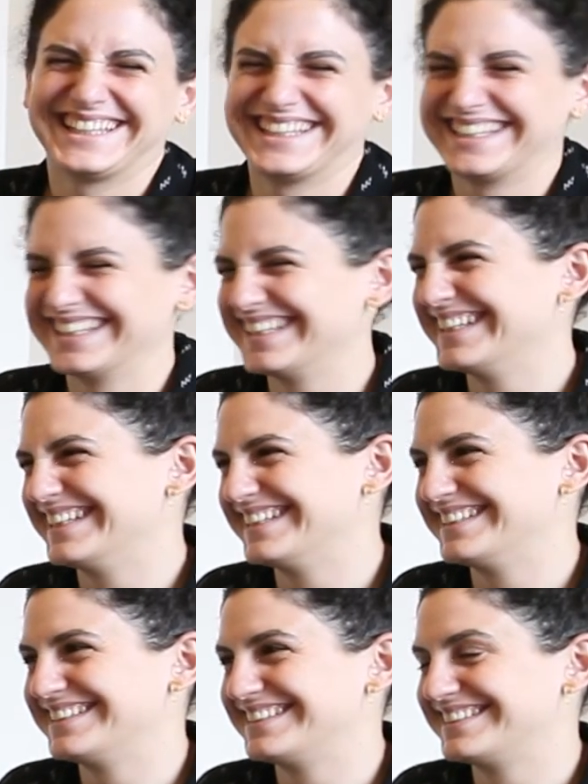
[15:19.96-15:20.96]

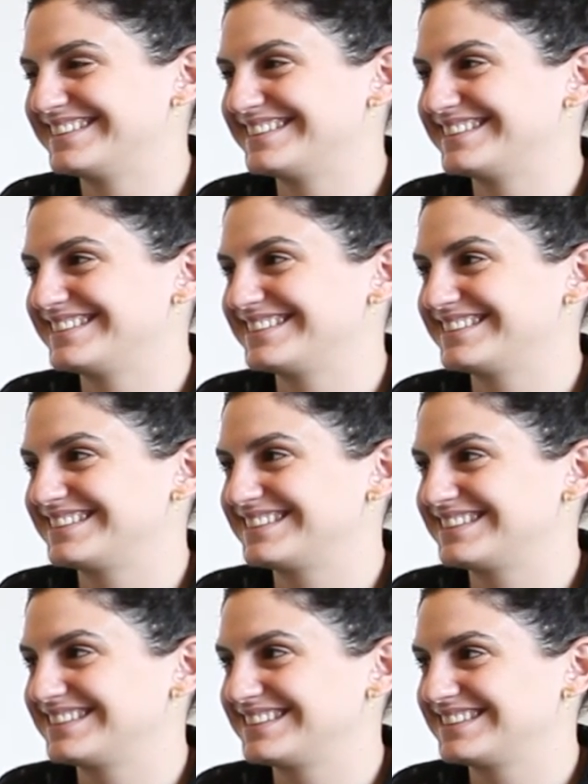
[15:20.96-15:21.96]

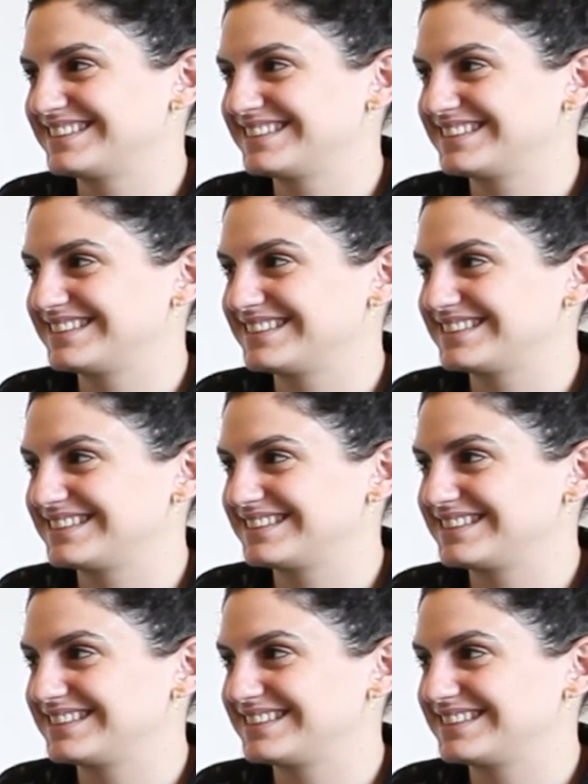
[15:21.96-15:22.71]
(not speaking)